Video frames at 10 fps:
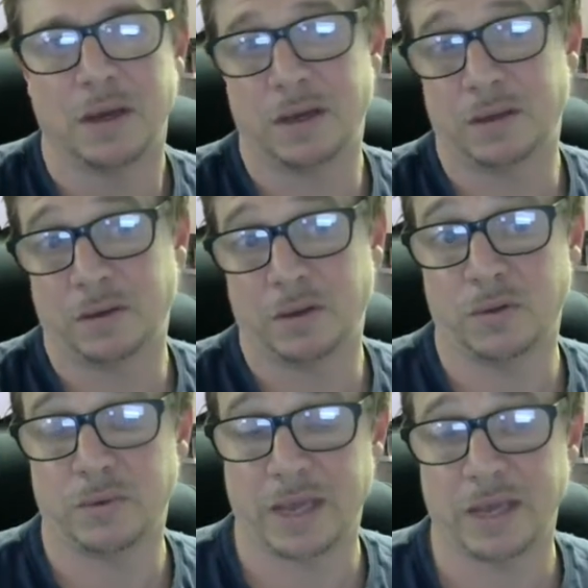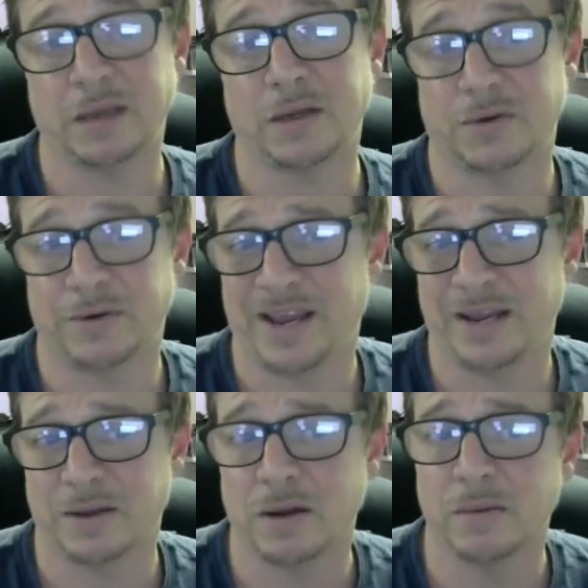And you can
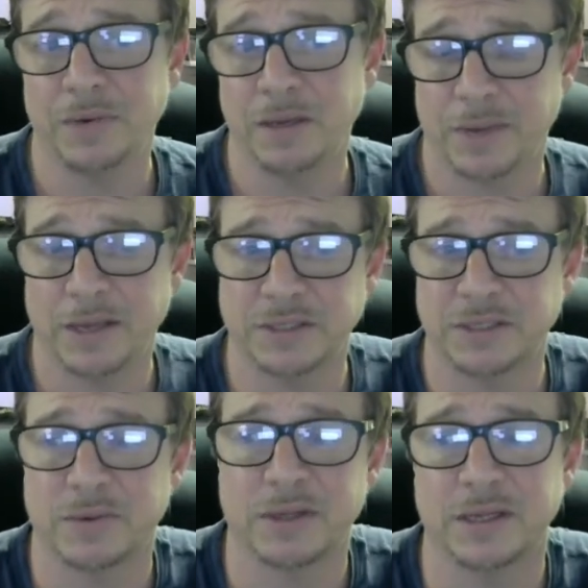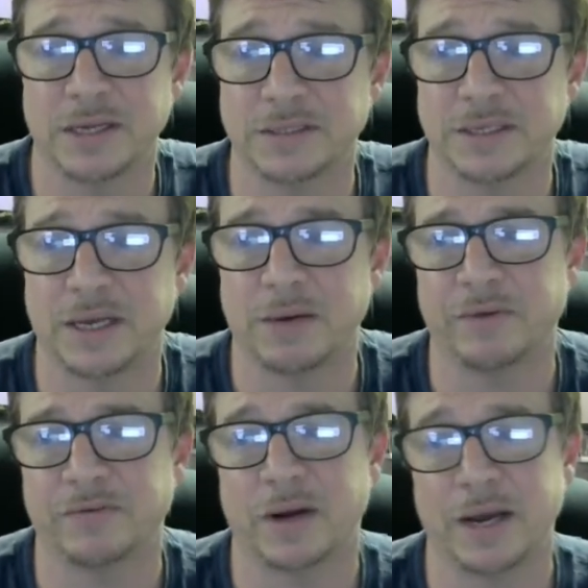create company pages with LinkedIn.
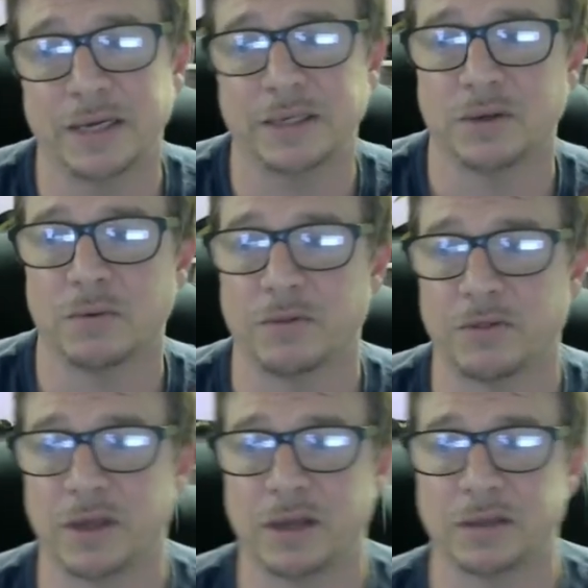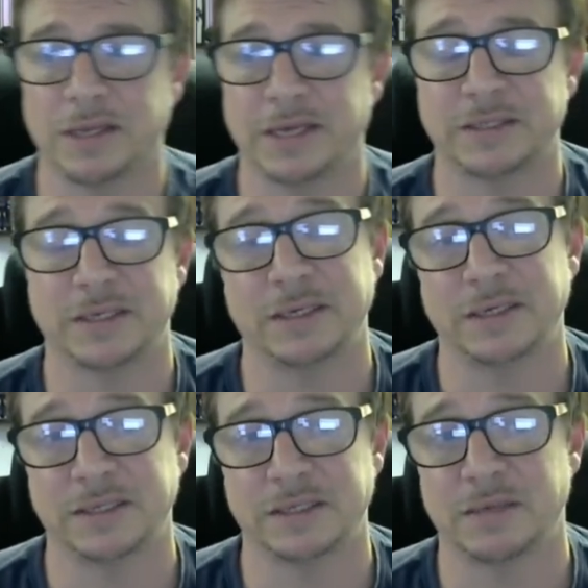However, I don't think
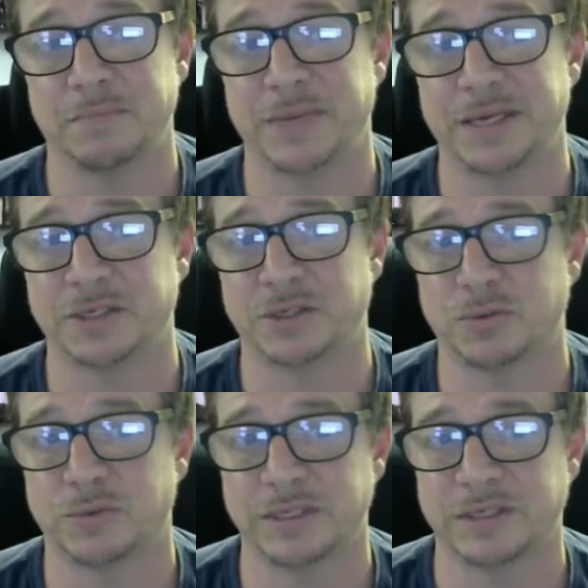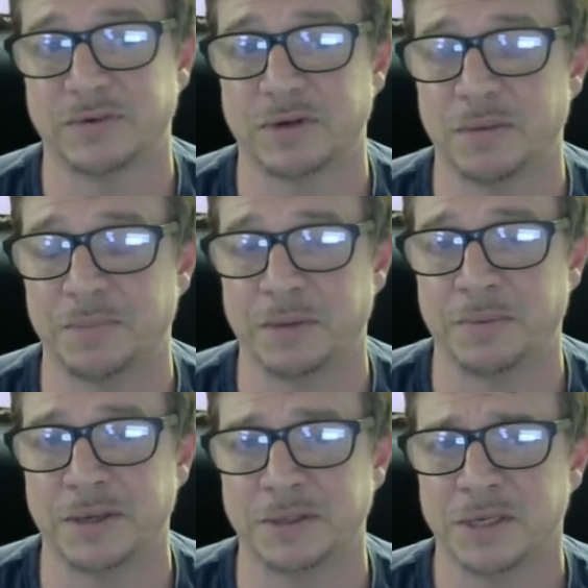LinkedIn is the best choice for a company
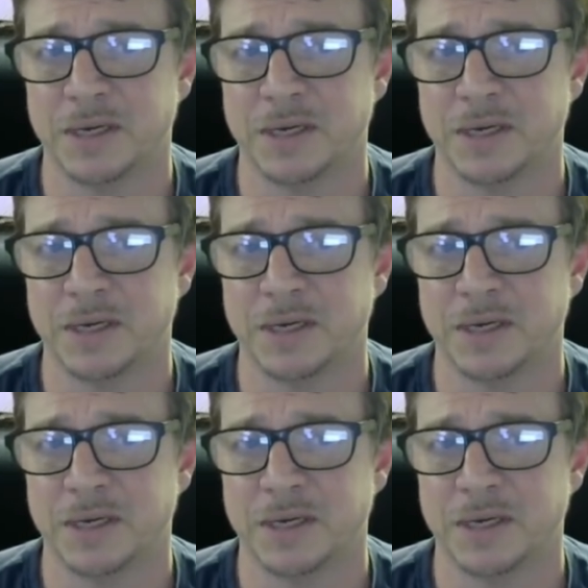page.